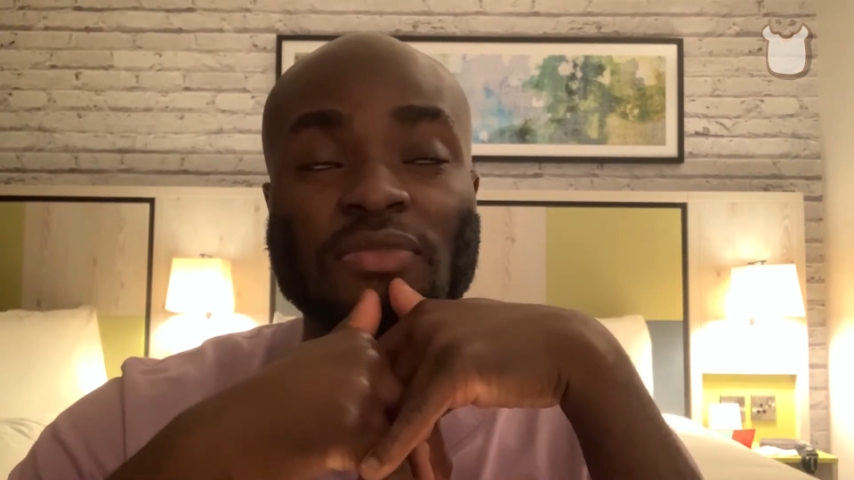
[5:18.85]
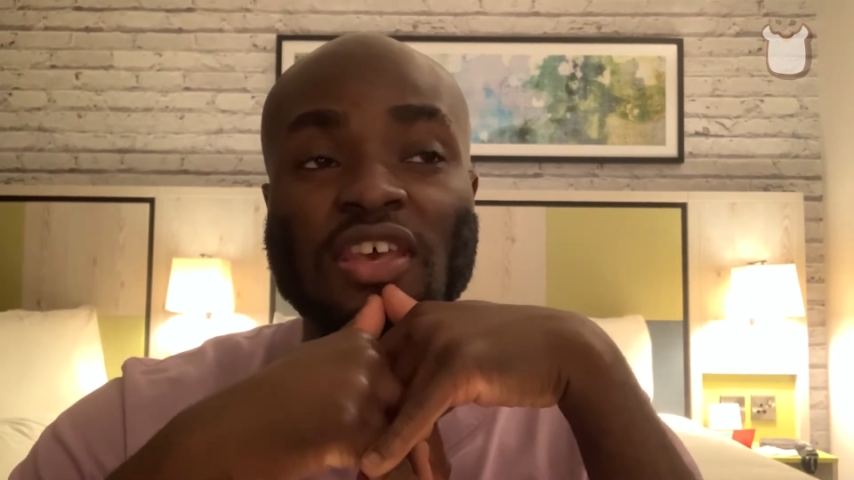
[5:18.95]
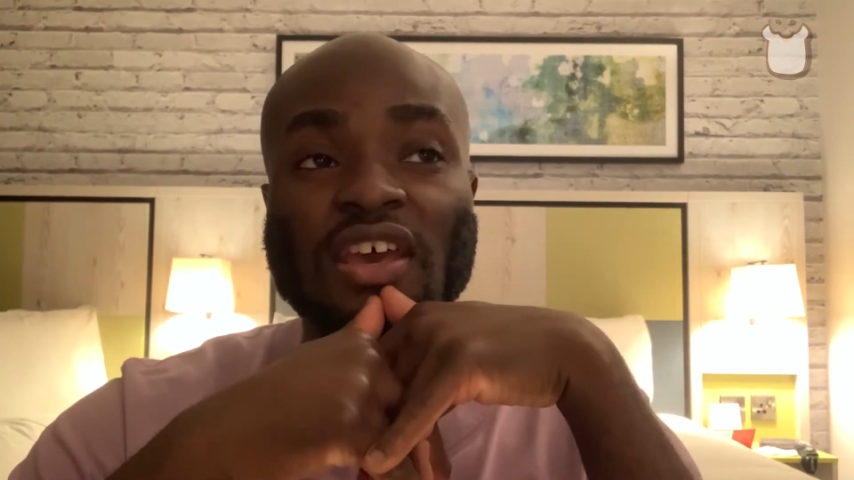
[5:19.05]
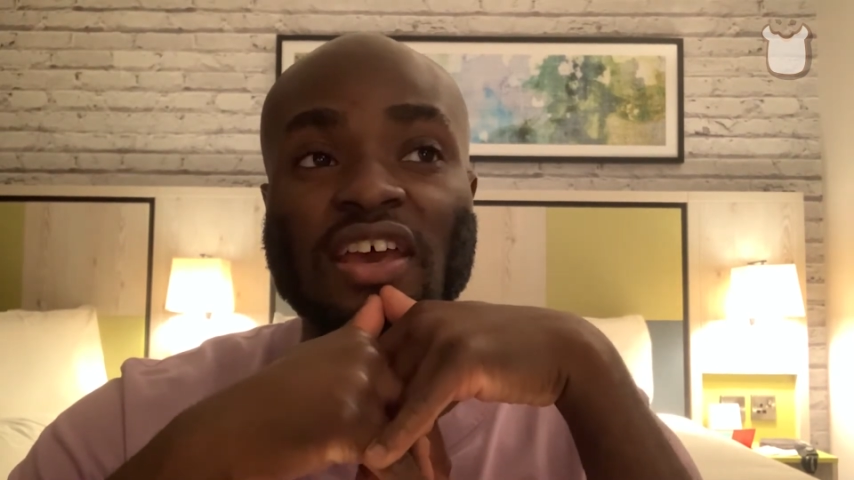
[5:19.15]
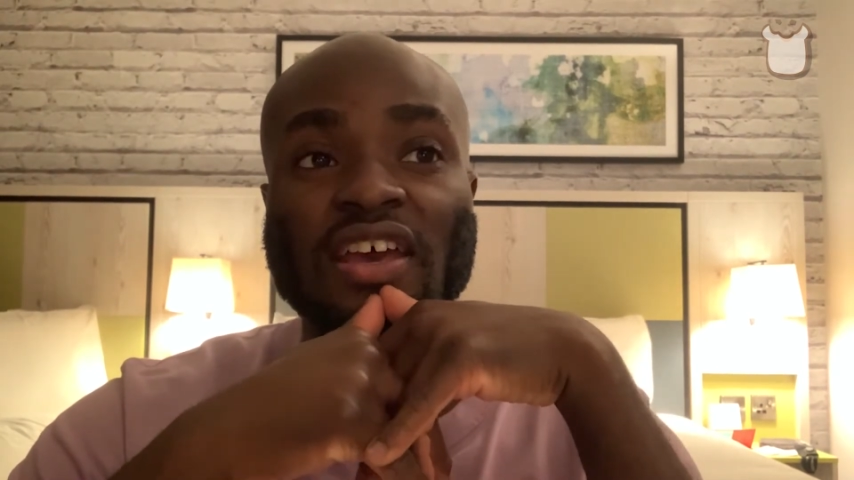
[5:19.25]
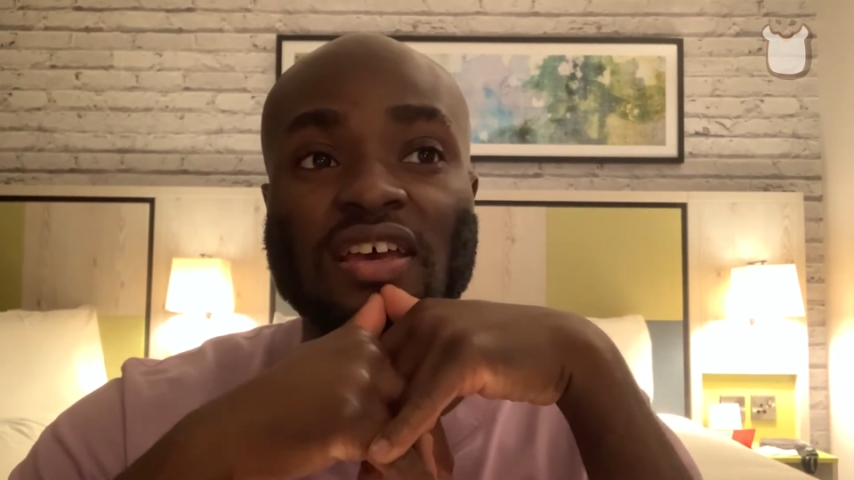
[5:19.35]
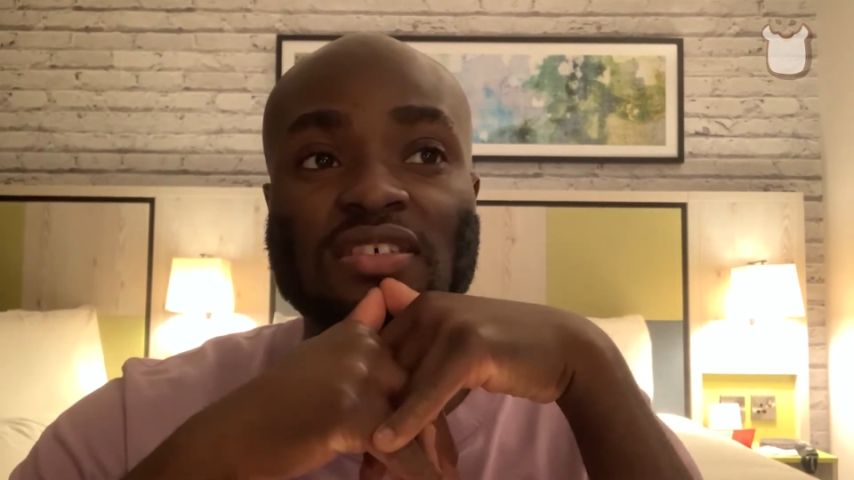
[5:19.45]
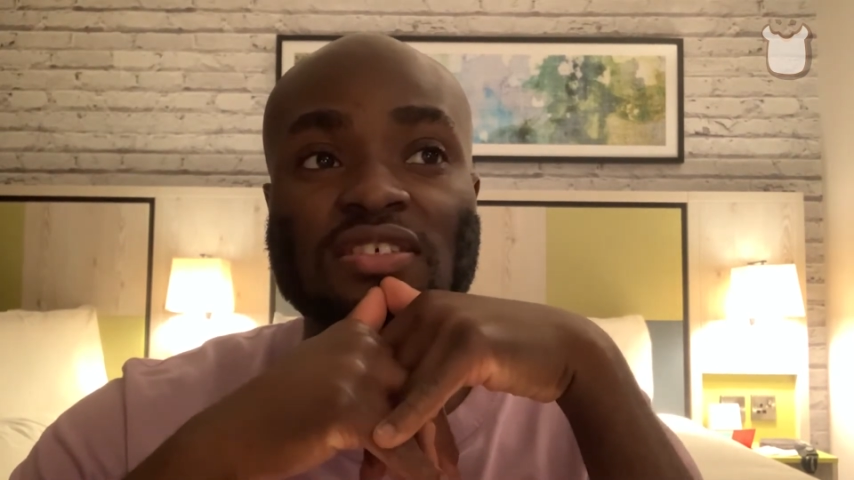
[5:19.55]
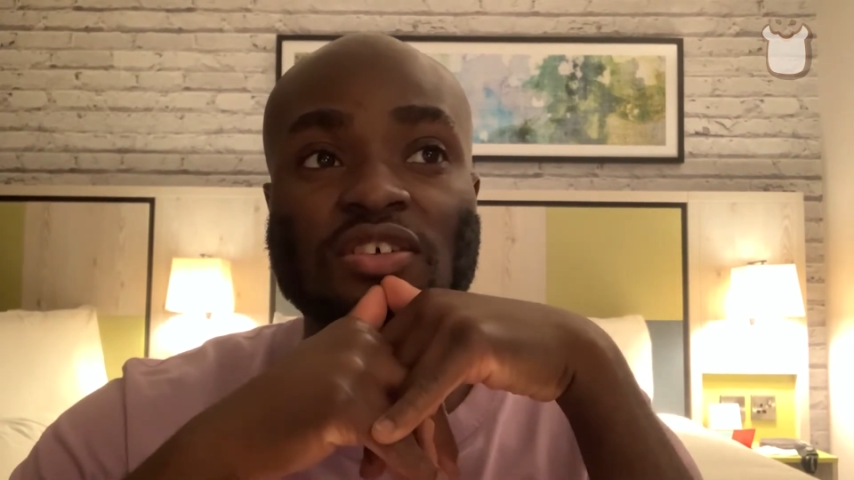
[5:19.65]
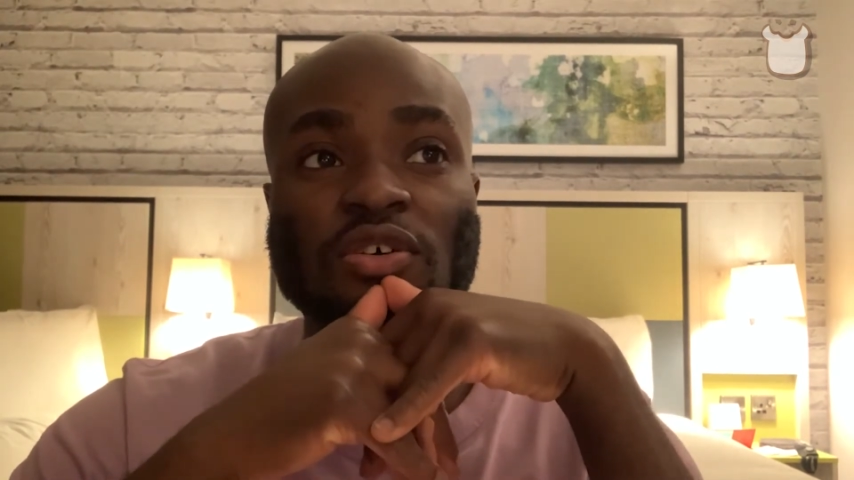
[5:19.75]
yeah,
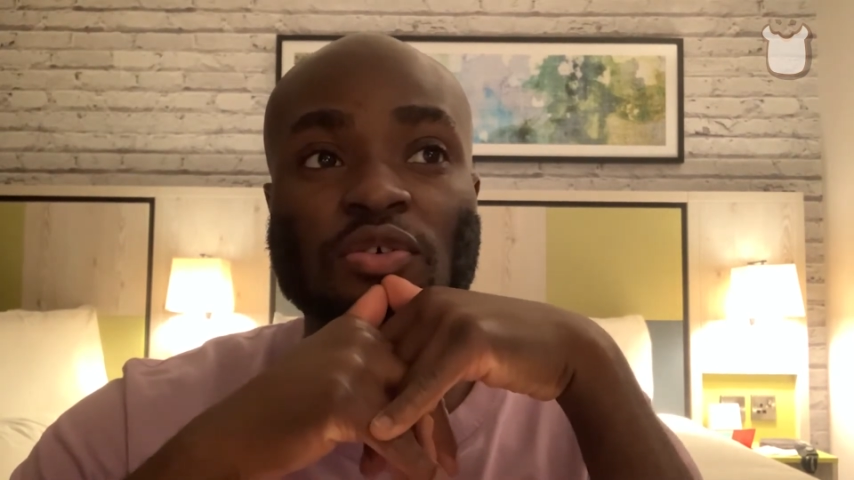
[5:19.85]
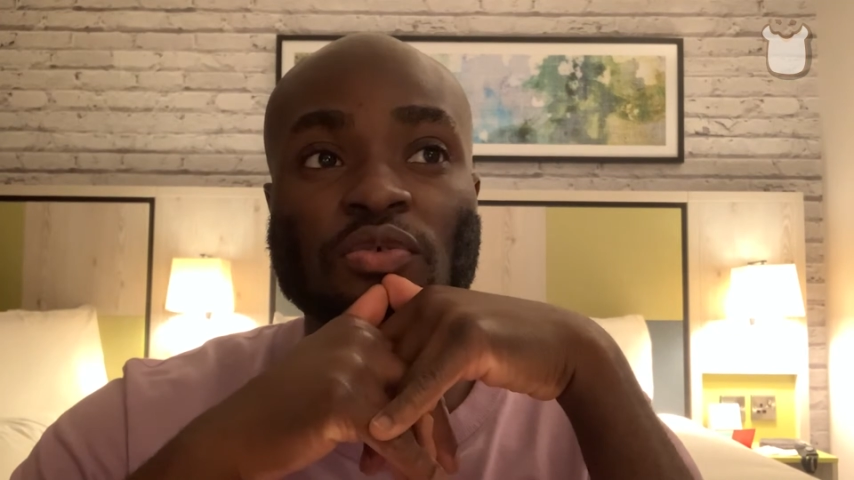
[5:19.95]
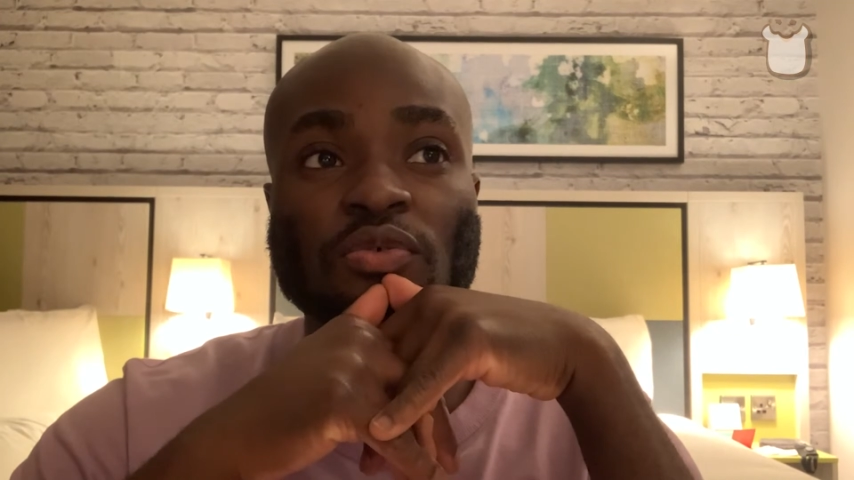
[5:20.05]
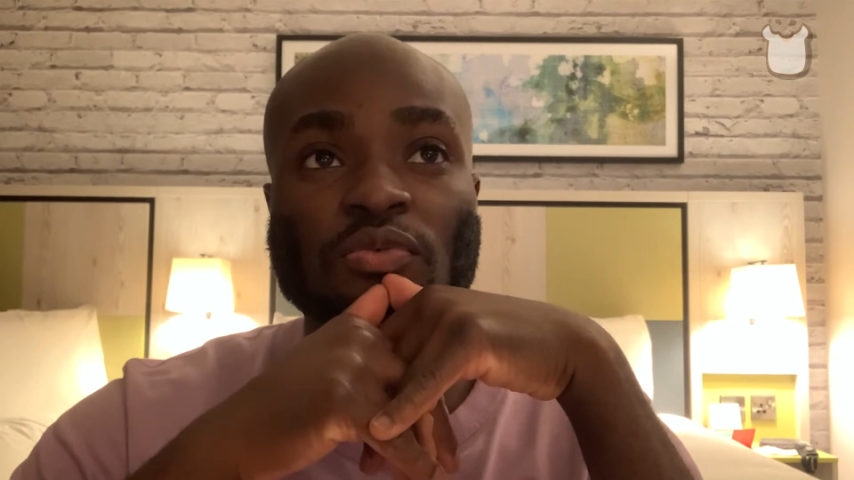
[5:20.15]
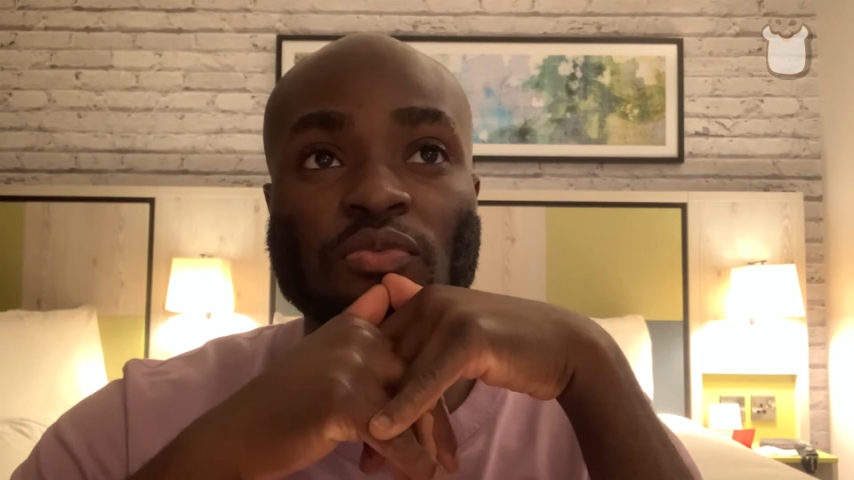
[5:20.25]
so